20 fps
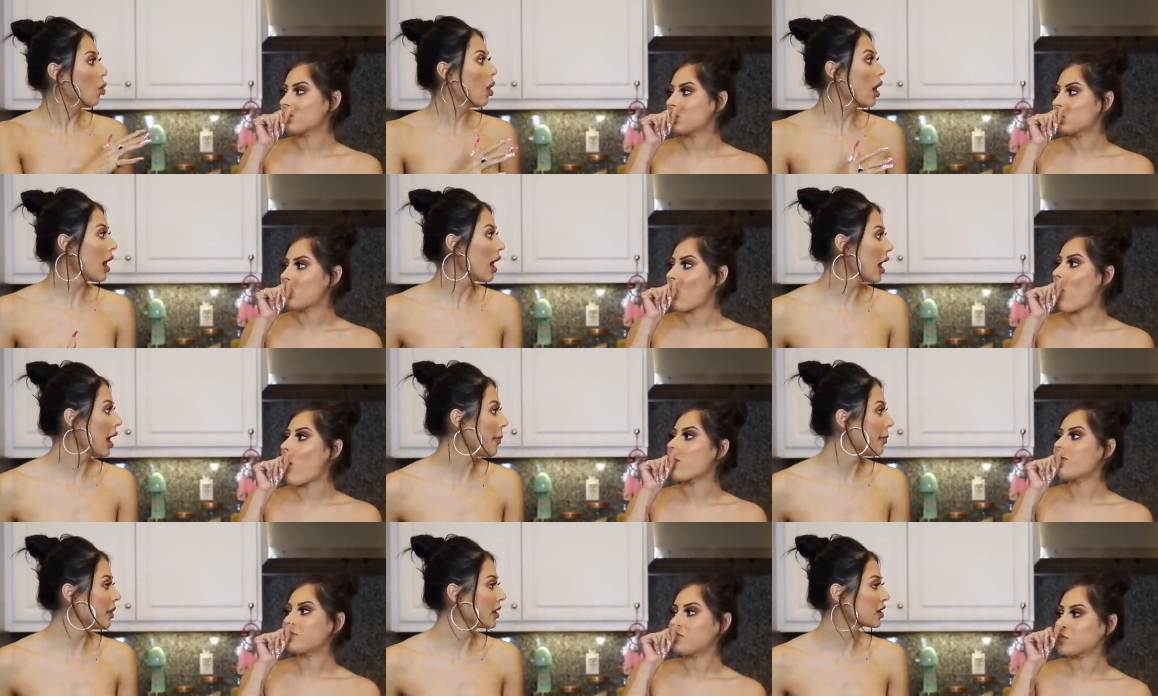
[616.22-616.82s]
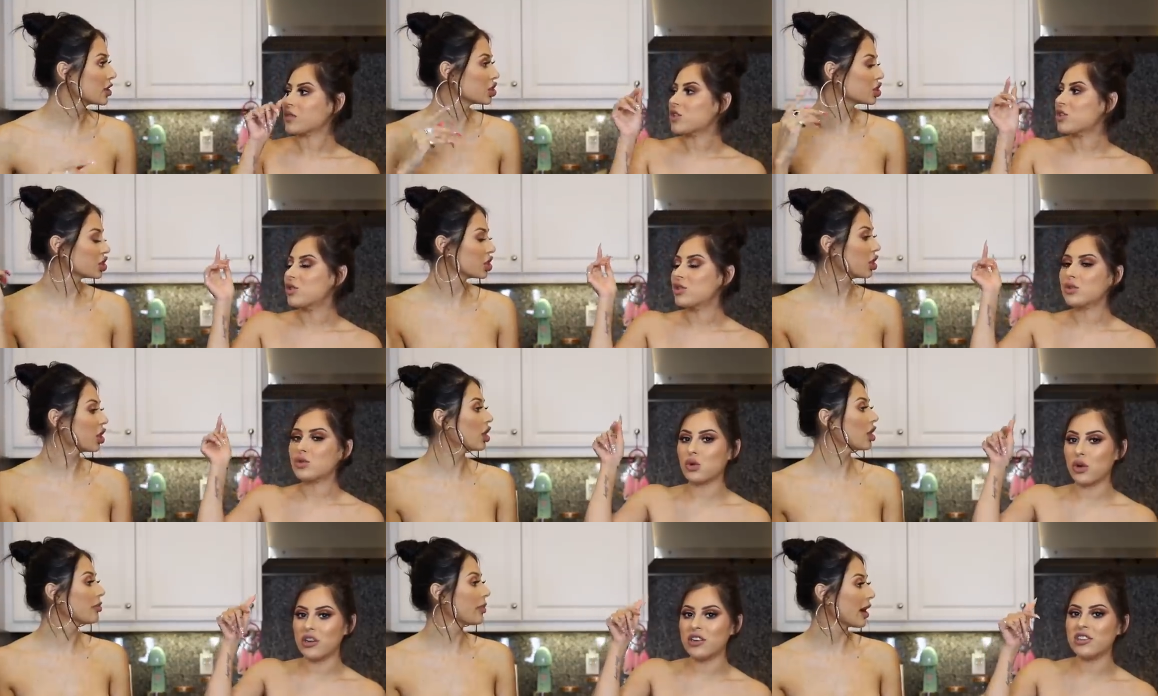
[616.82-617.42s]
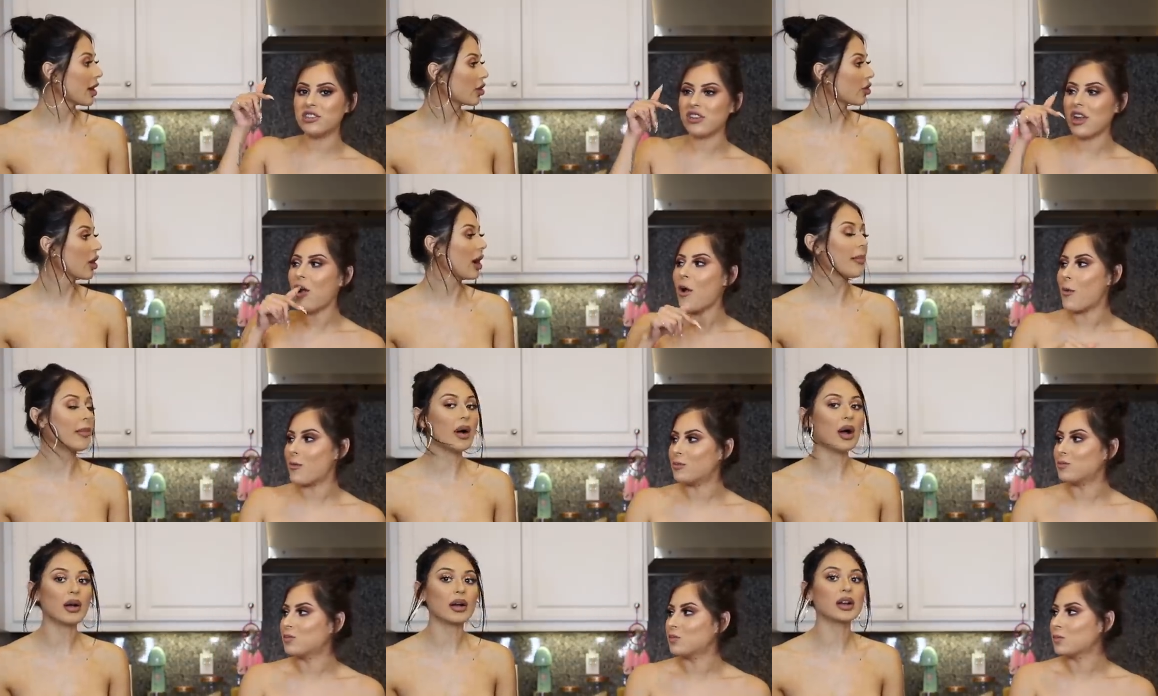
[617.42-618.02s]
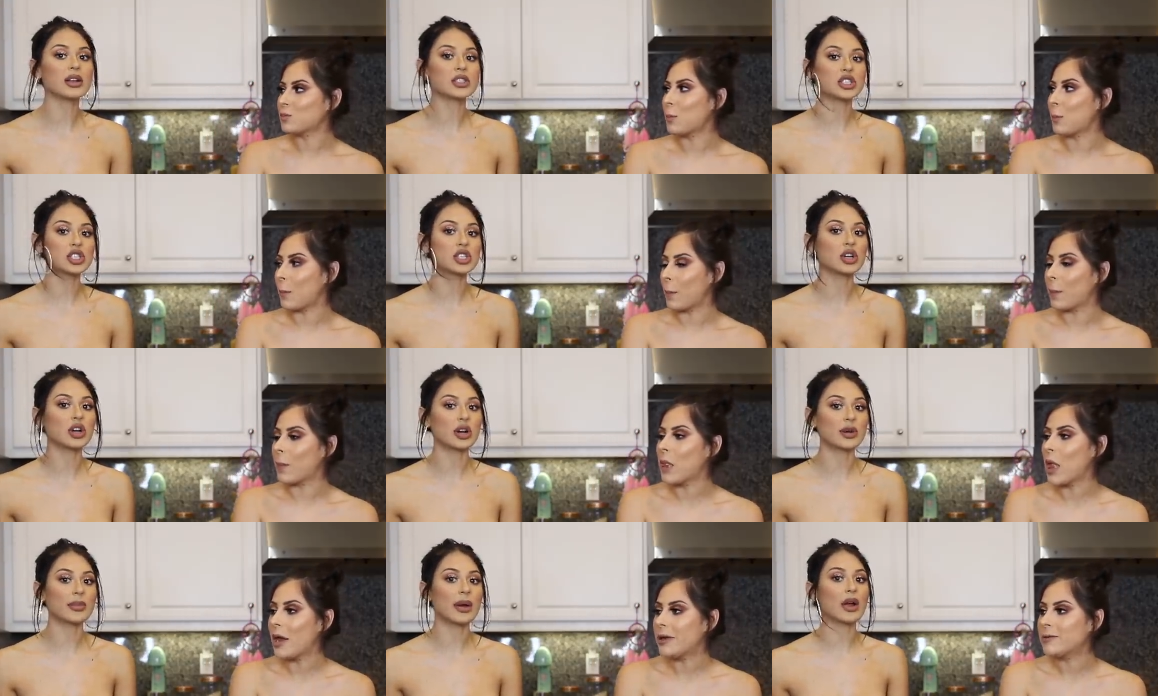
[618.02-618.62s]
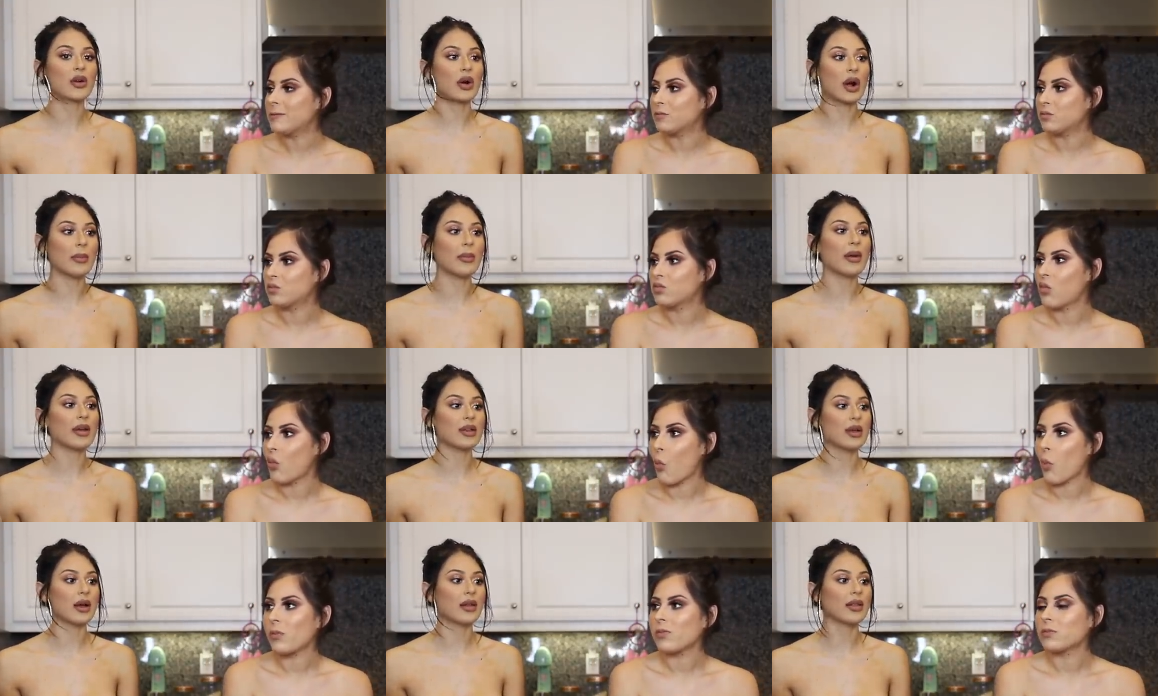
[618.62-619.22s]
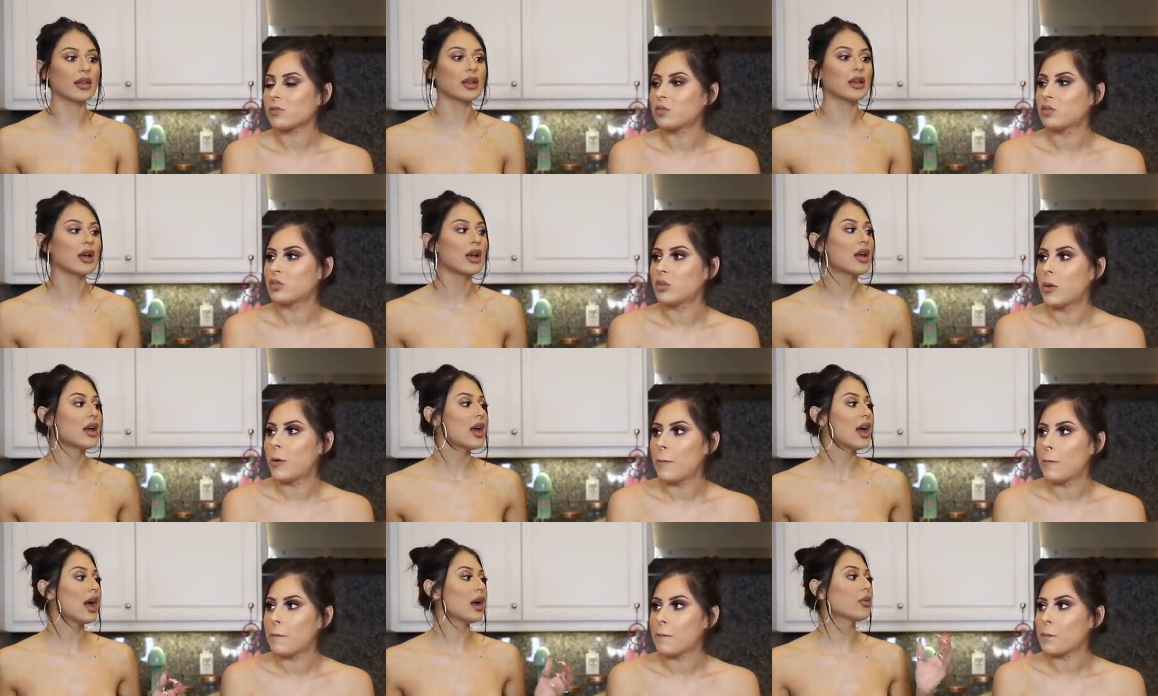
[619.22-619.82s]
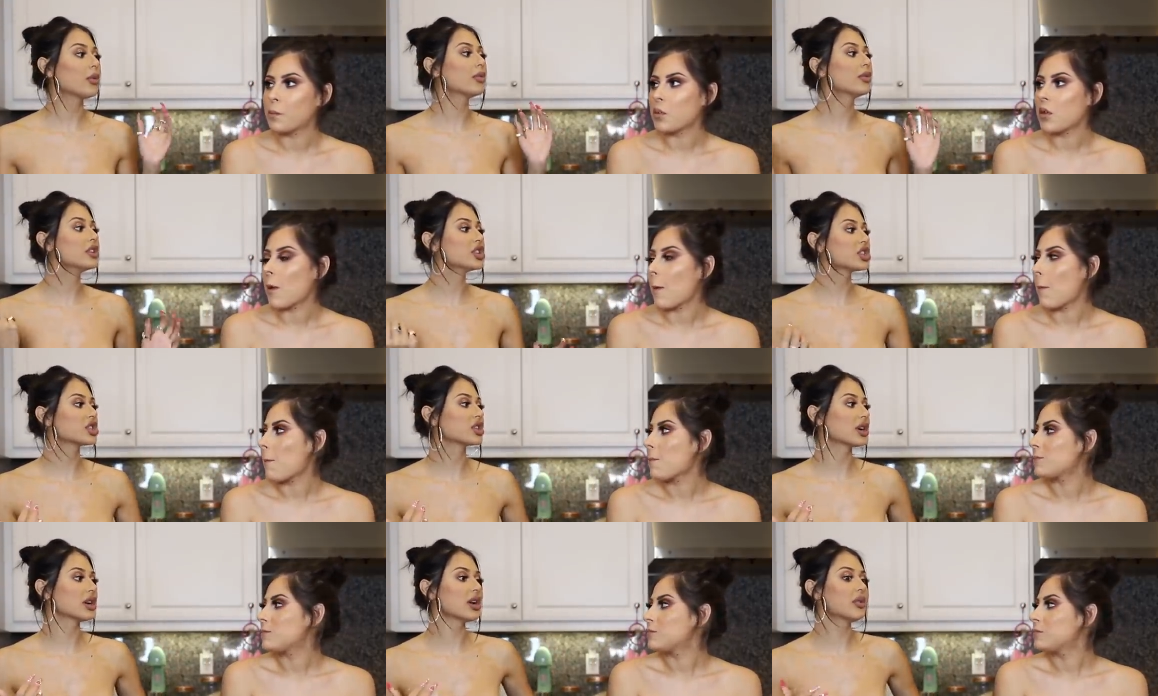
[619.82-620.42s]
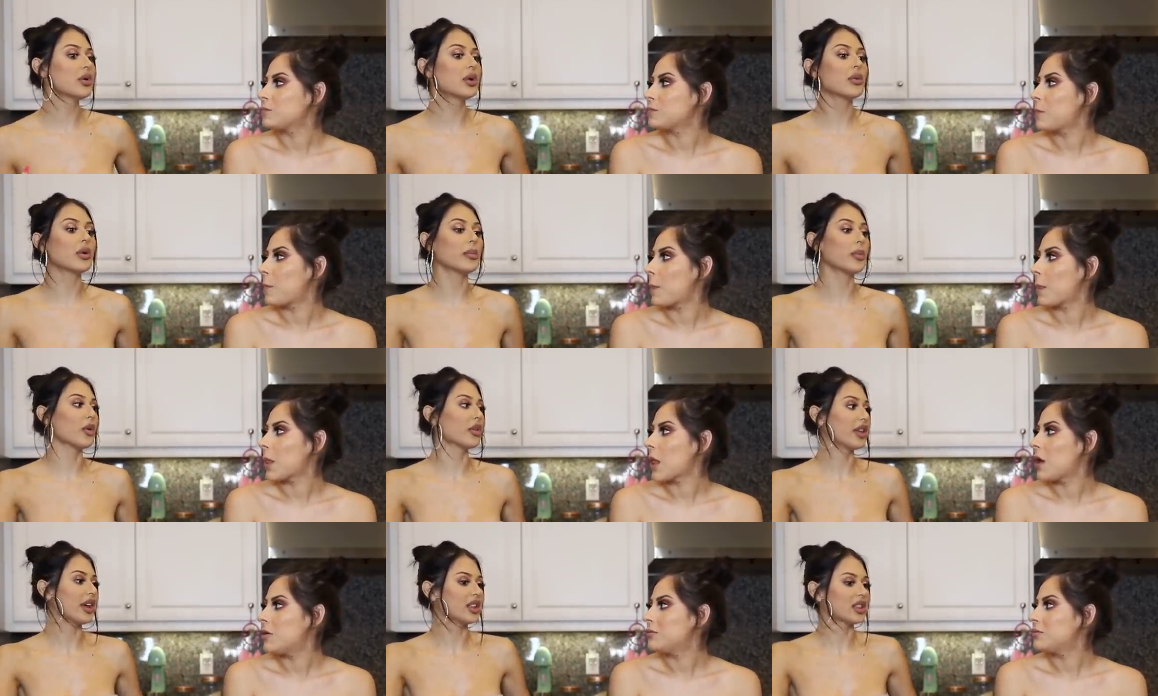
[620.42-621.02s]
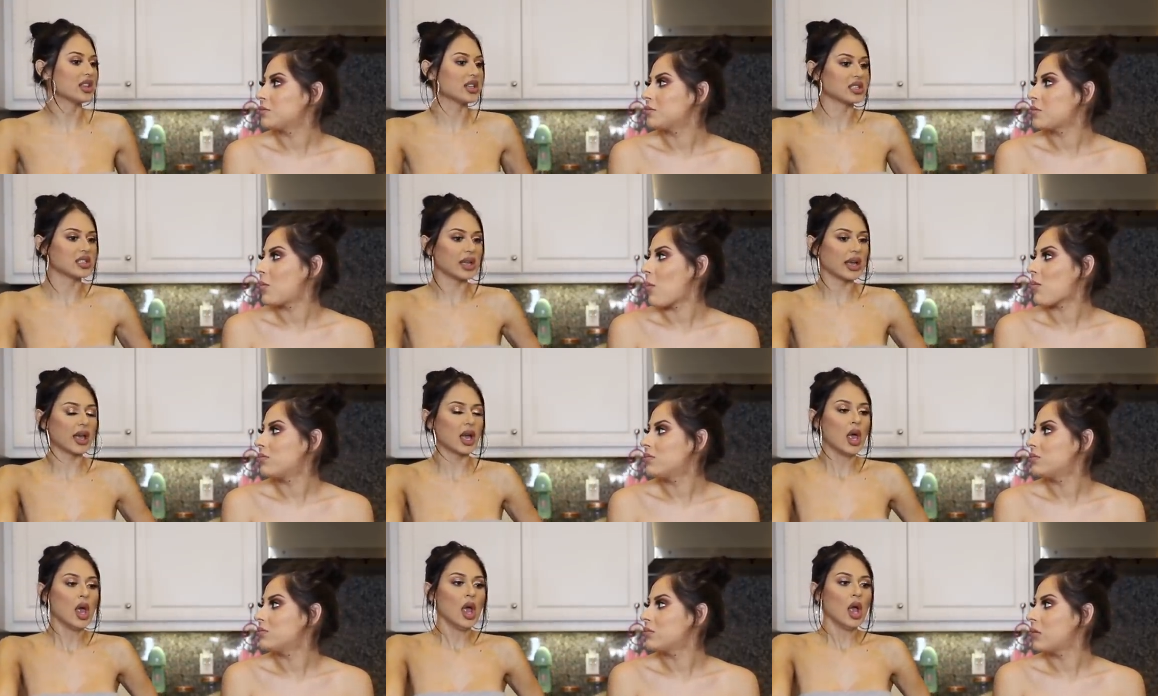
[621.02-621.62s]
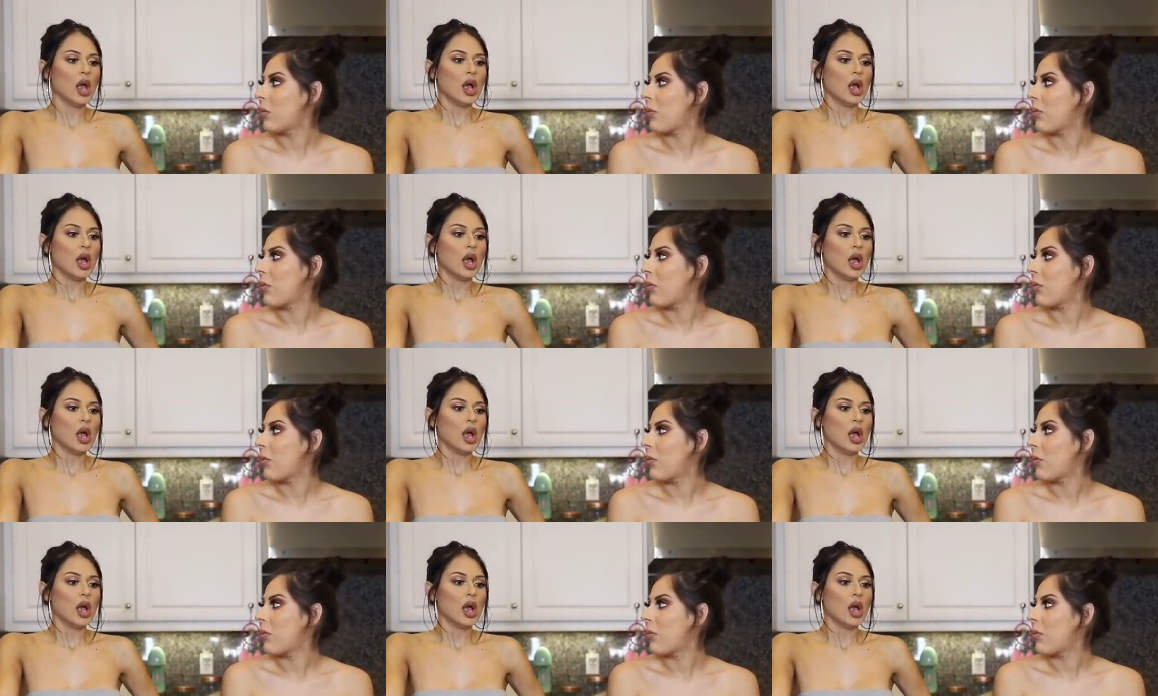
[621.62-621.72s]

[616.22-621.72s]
Speaker 1: what happened? Because she heard my grandma. Because she heard my grandma yelling, and when we shut it, we were both like this, like.